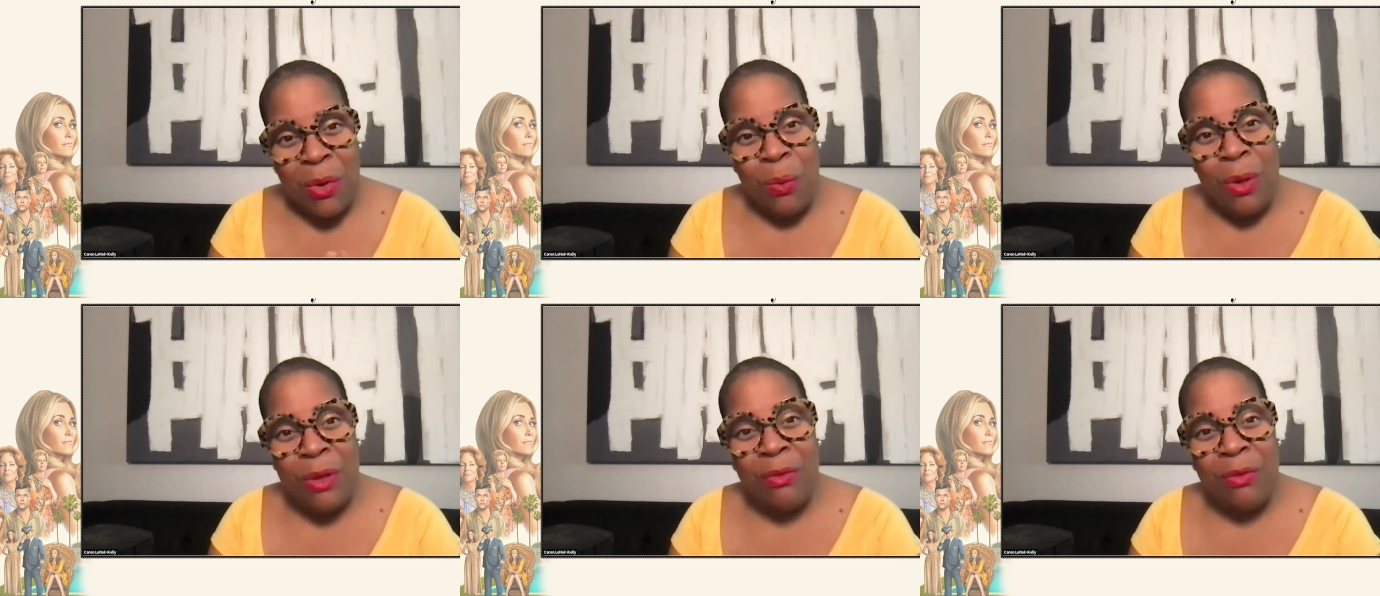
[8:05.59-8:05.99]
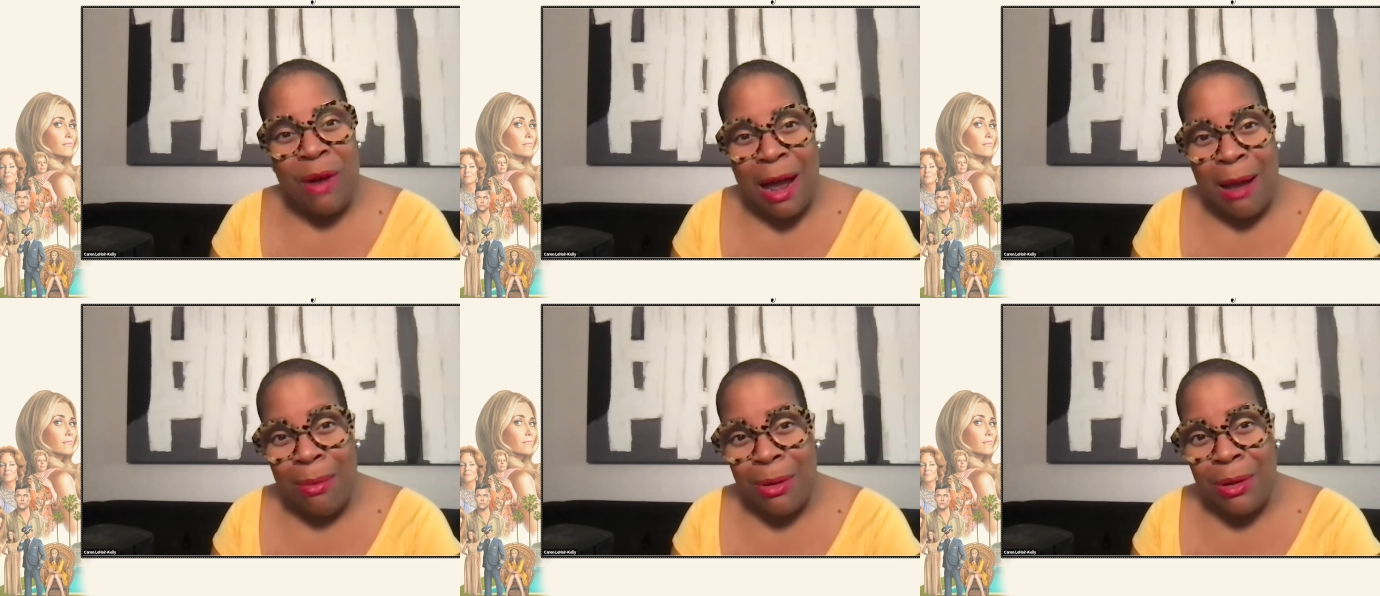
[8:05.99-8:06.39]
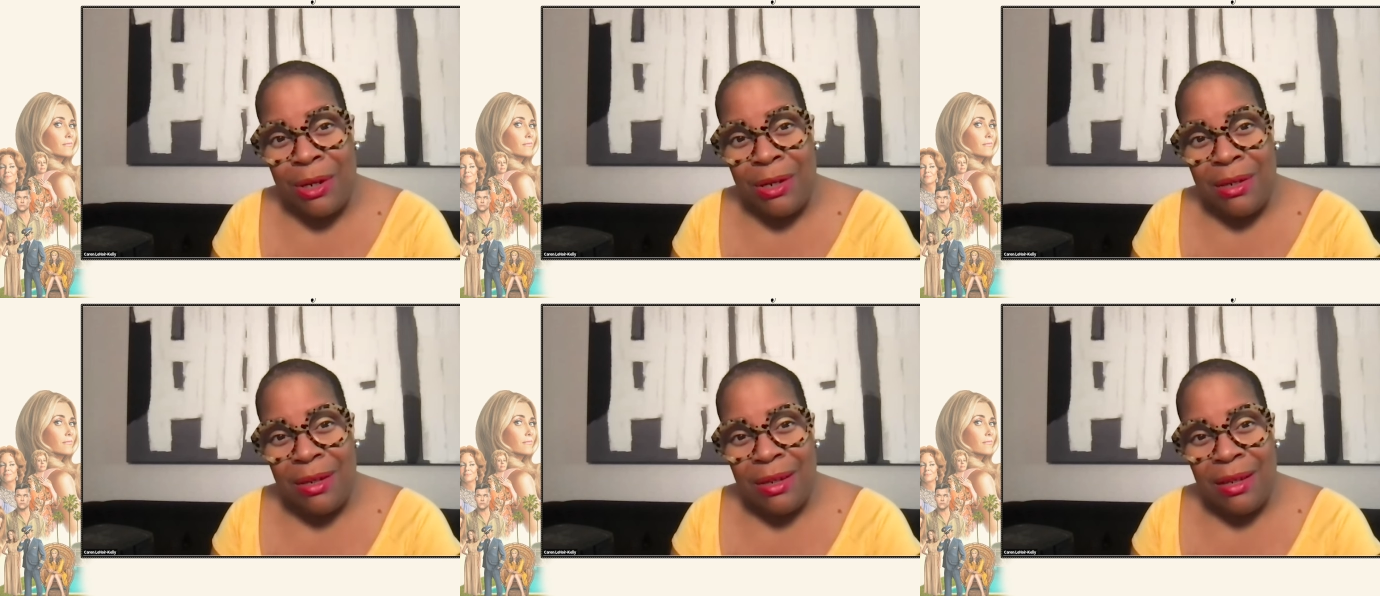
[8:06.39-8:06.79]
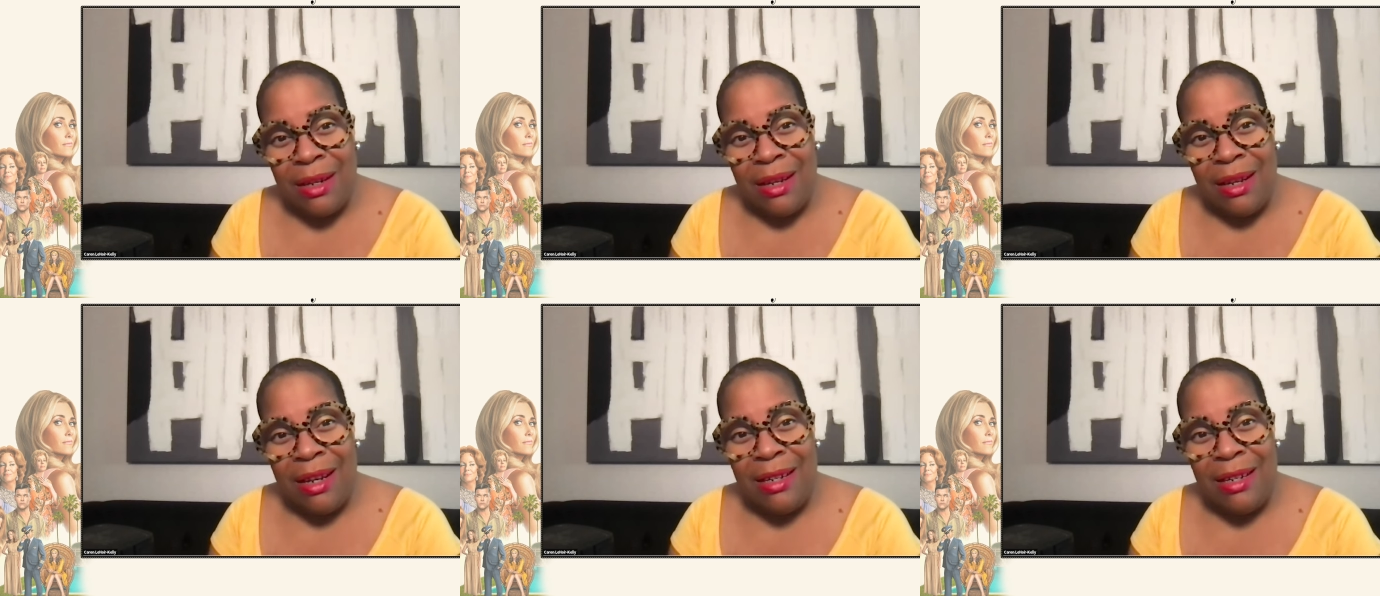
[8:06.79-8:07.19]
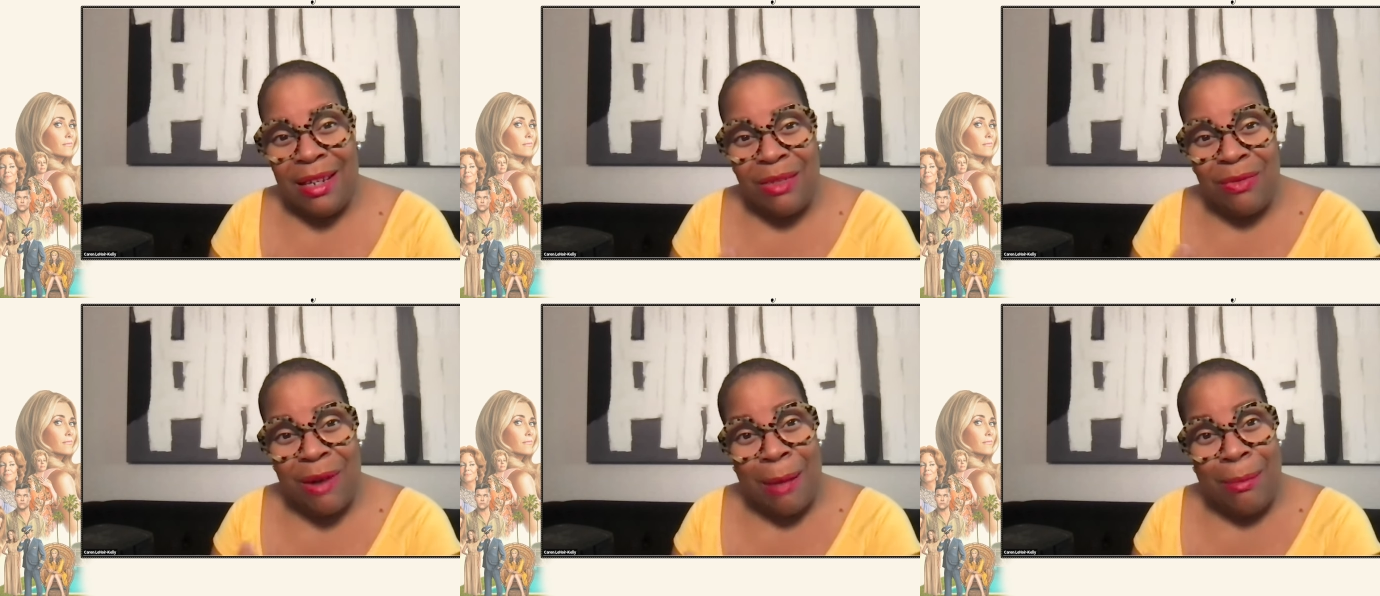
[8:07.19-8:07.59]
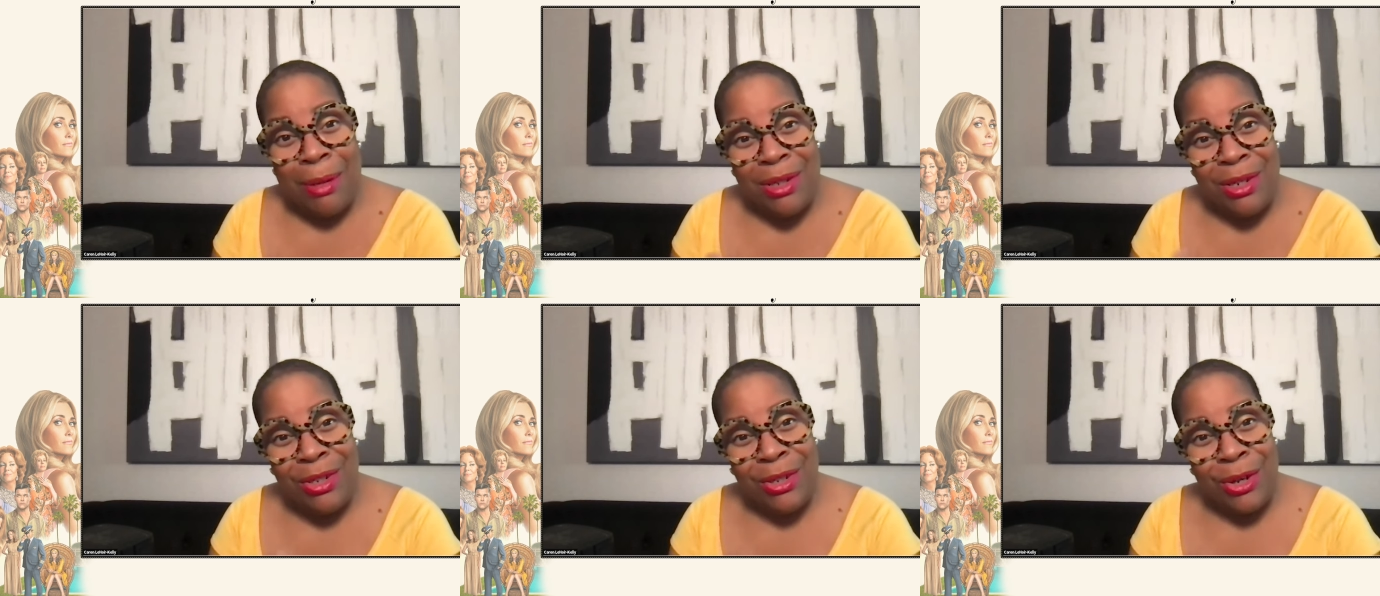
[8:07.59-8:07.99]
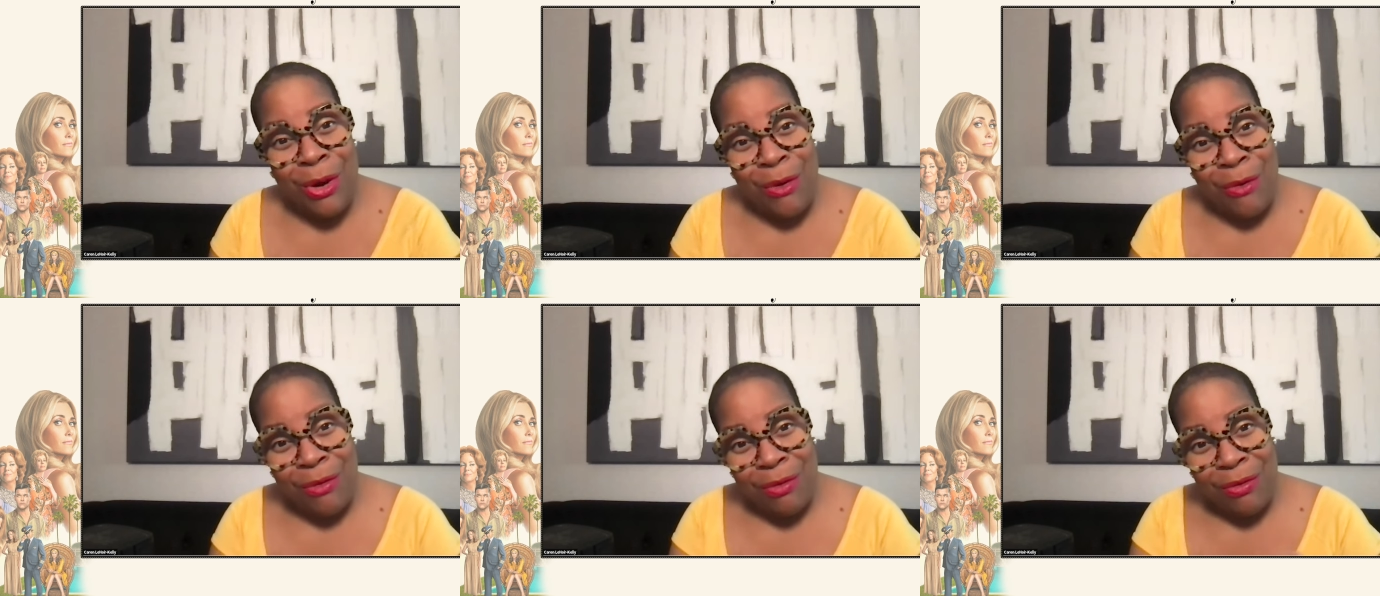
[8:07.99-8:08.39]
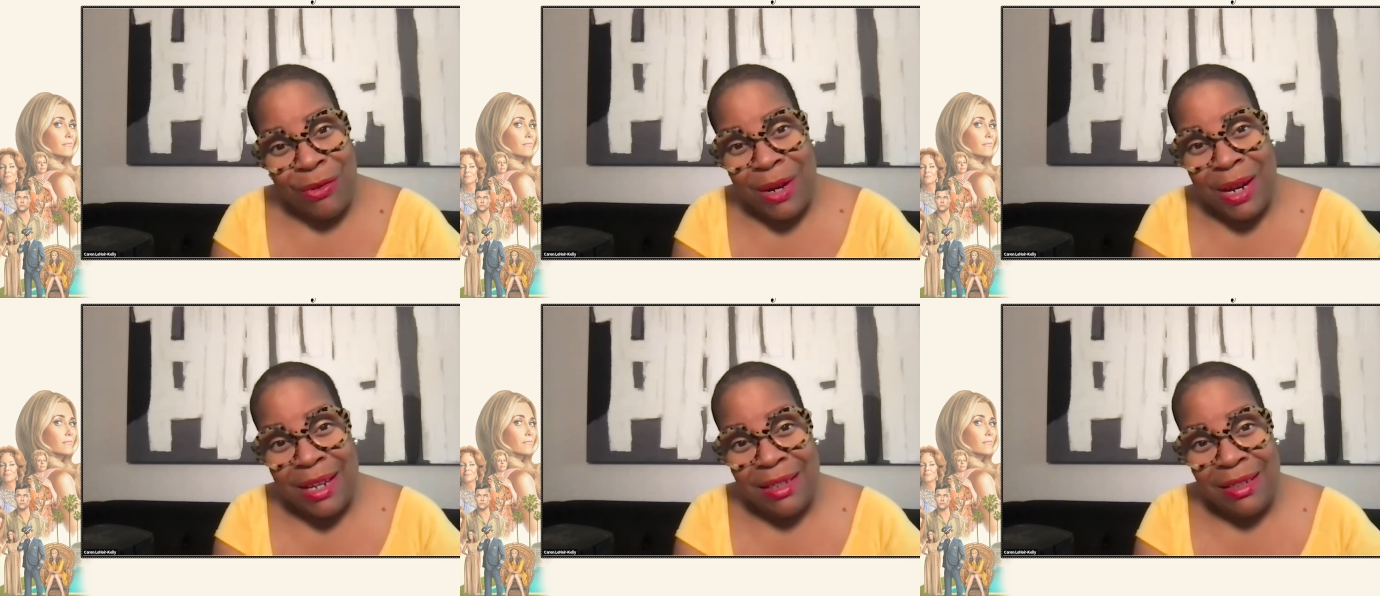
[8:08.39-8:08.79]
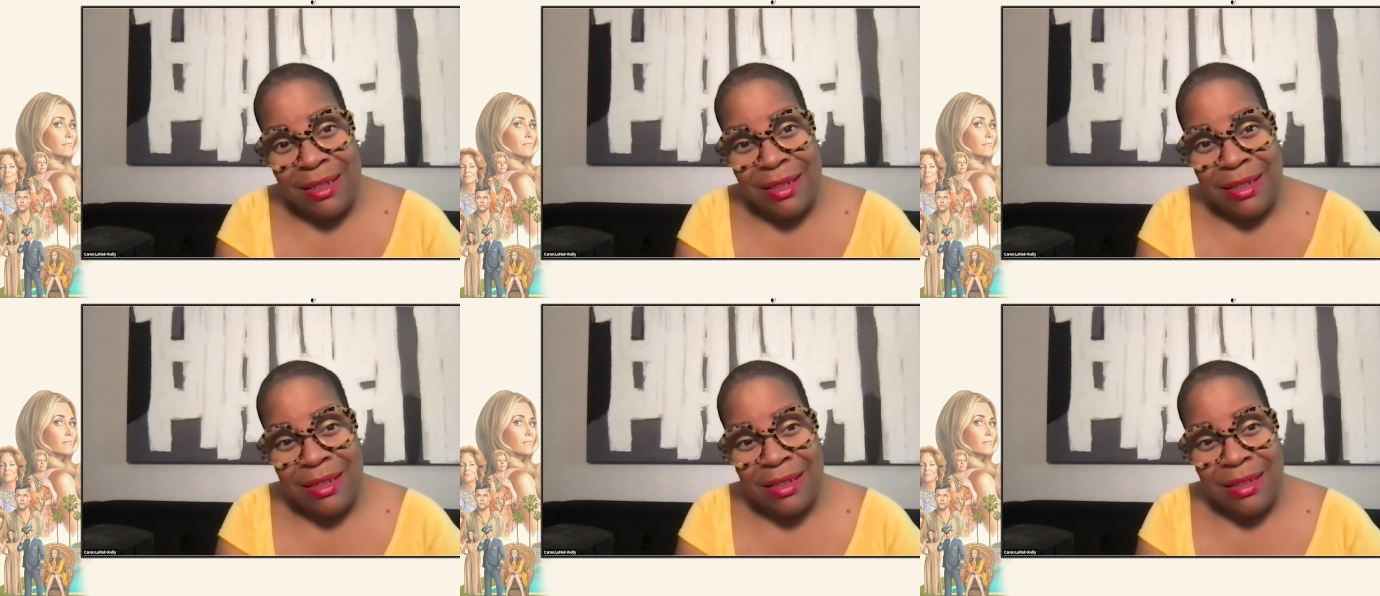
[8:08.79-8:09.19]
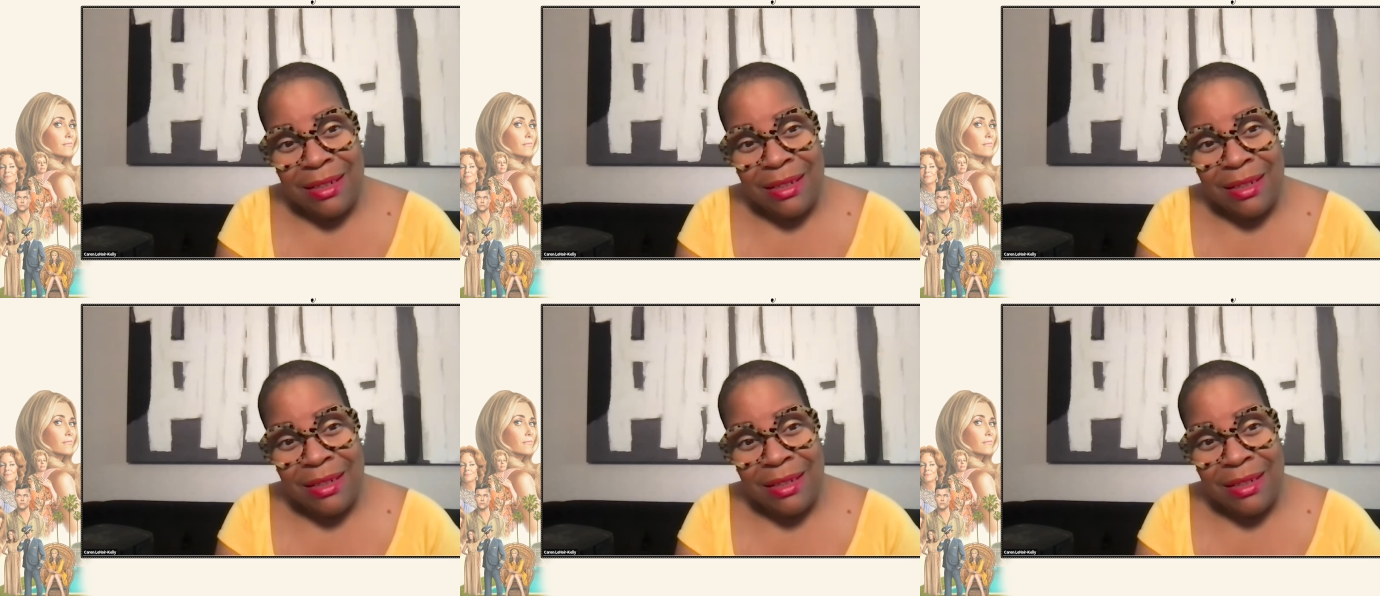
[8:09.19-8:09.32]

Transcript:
Speaker 1: with Robert? And does Robert deserve friends?